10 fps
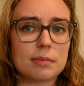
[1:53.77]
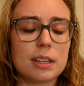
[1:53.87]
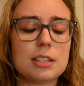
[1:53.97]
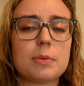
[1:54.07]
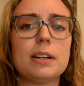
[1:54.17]

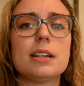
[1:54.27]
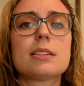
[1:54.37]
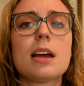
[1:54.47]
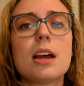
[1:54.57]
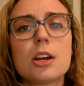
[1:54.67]
Is what it is.
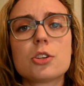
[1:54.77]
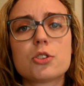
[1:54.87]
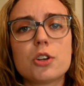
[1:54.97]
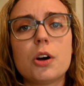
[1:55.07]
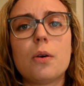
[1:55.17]

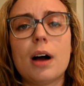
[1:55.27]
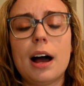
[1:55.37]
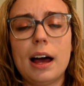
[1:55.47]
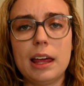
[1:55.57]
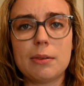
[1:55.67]
So
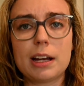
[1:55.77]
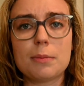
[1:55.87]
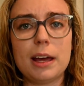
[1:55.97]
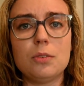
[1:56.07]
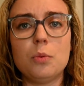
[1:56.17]
highly
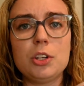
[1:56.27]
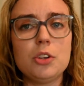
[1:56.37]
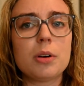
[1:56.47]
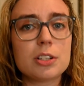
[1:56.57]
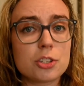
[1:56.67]
recommend when
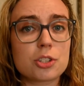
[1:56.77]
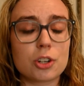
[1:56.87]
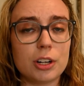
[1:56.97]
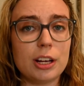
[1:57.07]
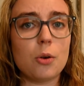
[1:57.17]
you are
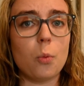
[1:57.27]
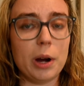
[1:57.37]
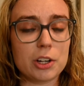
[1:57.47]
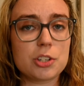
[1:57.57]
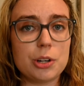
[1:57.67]
discerning
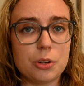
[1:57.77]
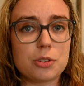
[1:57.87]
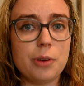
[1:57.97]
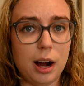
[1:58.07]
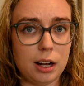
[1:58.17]
where to go
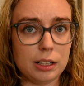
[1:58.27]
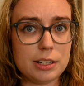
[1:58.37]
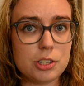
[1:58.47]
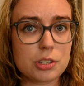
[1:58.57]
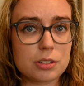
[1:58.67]
to
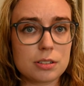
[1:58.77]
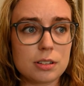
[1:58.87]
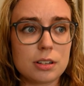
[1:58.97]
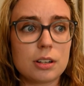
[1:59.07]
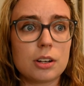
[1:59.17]
college,
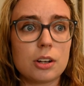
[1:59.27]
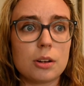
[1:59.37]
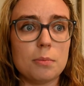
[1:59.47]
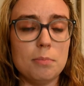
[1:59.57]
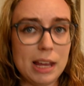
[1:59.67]

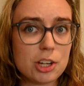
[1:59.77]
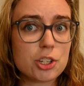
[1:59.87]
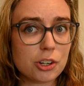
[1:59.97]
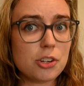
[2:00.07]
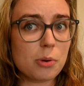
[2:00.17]
make
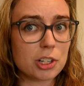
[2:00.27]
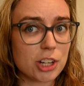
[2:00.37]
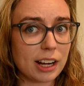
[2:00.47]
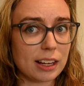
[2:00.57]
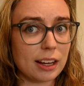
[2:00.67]
sure you are
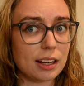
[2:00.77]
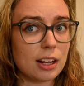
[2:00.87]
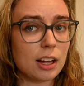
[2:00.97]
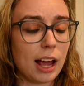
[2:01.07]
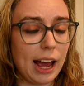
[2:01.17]
checking
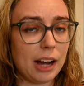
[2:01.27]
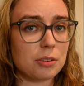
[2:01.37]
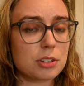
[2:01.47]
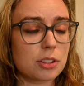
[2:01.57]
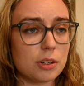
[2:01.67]

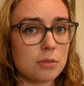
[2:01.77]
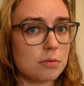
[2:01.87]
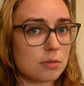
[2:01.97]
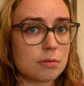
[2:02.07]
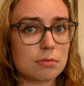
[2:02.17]
out
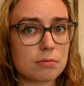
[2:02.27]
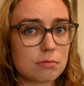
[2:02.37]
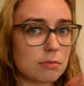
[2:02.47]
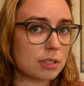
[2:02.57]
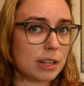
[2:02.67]
those
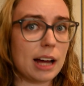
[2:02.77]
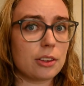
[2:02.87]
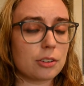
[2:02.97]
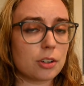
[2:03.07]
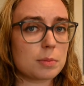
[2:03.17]

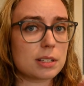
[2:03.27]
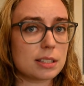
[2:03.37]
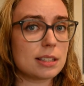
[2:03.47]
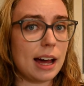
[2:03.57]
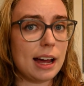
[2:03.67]
Catholic groups
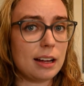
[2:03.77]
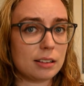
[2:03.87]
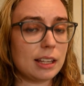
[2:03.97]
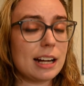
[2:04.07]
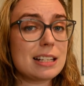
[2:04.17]
because
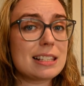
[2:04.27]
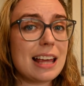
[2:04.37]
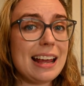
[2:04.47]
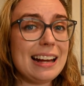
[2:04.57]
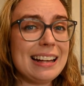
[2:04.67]
that is
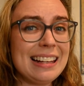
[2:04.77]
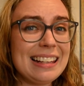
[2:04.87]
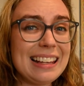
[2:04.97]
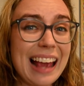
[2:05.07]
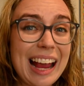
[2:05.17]
a
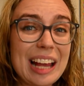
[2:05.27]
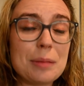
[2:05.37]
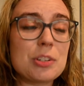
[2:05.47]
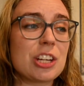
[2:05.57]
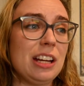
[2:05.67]

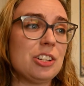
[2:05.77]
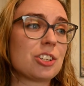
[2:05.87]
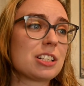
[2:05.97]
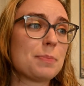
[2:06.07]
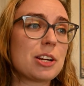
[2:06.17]
game changer.
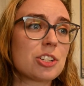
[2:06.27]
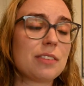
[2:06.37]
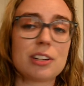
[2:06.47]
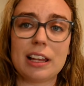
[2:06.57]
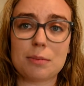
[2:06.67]
Especially
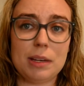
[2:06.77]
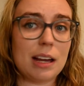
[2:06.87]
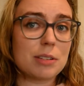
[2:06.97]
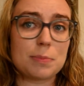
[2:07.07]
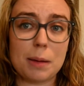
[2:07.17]
if you're like me, I
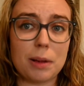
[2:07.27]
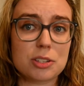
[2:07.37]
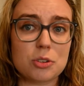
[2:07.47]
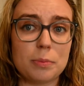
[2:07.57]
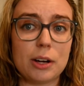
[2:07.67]
went to public
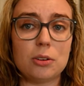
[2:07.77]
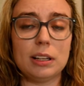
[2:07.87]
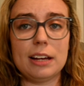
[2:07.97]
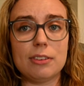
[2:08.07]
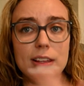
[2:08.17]
school my whole
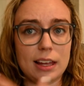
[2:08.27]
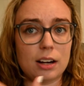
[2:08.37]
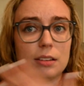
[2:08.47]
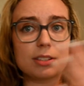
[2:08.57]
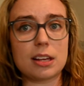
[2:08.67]
life and then
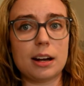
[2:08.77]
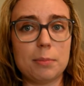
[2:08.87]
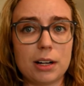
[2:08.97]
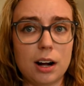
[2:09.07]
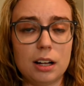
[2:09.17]
all of a sudden I'm
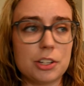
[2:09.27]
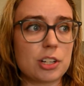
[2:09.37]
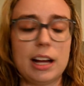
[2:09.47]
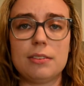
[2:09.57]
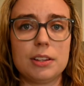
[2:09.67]
in college and
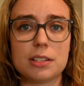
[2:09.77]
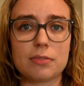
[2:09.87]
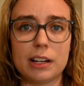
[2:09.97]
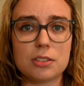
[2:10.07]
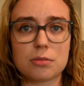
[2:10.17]
I have all these
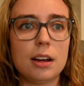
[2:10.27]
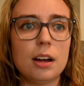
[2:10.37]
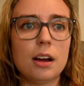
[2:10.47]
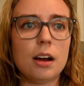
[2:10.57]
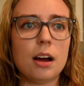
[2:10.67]
friends who are,
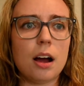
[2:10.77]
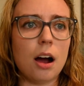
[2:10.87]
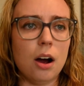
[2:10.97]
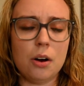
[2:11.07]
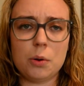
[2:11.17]

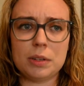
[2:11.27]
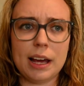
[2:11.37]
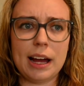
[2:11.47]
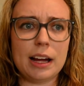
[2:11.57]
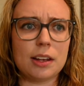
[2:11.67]
oh
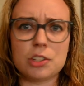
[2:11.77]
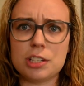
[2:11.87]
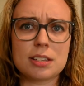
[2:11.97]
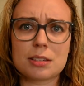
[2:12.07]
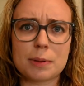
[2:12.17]
yeah,
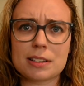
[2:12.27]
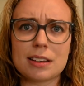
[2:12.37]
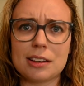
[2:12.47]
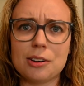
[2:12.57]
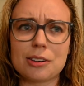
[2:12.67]
Jesus is present
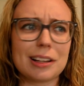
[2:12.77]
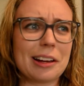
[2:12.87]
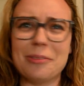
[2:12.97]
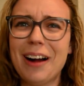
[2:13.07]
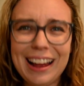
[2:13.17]
in the Eucharist.
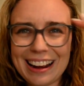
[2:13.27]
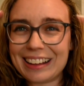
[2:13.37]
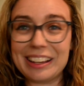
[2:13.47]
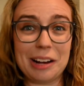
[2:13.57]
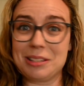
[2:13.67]
Like what?
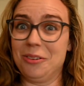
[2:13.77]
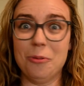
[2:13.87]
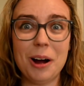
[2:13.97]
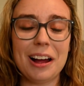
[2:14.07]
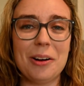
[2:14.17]
Like I was like,
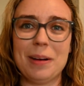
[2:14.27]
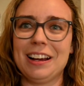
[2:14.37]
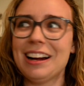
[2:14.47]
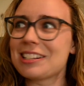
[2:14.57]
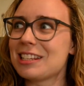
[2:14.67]
what? Oh my
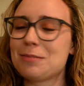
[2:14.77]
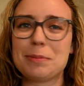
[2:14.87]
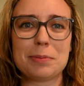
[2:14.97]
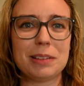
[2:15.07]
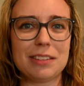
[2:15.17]
gosh, these
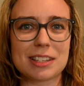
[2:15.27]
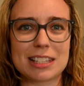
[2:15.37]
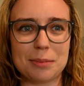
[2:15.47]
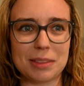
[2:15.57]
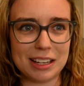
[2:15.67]
people believe in the
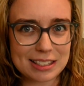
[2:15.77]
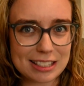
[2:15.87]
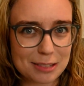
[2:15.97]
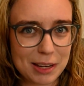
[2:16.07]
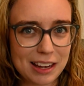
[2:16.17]
same things
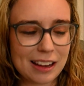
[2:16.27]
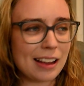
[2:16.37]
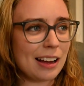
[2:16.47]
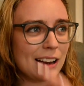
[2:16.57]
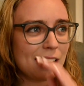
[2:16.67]
as me?
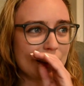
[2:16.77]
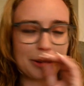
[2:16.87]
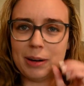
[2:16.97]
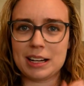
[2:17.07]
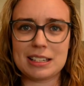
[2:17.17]
They're
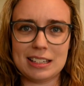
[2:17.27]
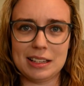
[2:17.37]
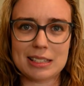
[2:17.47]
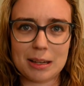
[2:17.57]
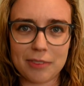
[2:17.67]
practicing the
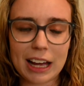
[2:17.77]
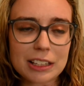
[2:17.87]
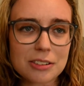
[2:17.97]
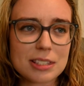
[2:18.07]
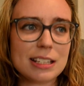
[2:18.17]
same
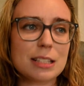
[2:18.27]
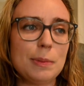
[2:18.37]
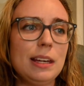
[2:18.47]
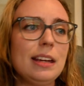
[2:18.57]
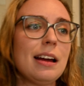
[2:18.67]
values as
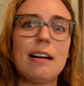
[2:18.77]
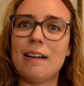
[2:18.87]
me?